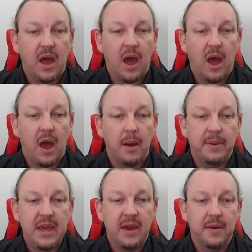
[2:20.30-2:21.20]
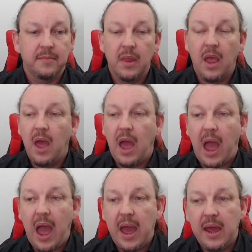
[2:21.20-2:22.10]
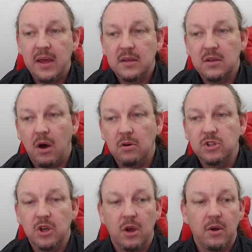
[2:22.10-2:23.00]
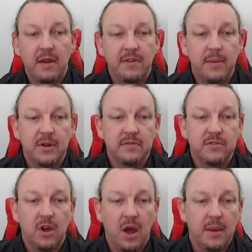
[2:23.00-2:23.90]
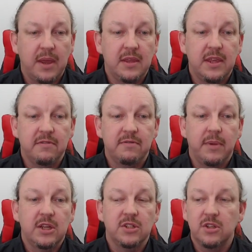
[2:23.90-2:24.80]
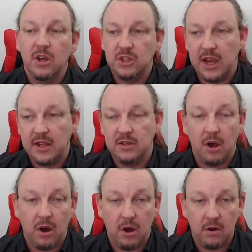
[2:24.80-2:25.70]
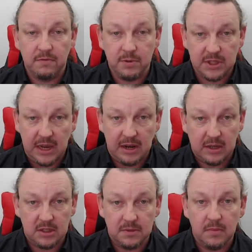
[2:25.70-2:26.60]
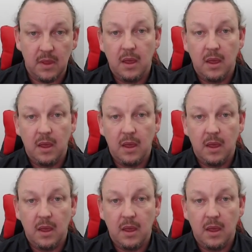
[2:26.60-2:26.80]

uh, up here and also a fair bit of time in the information search end of proceedings.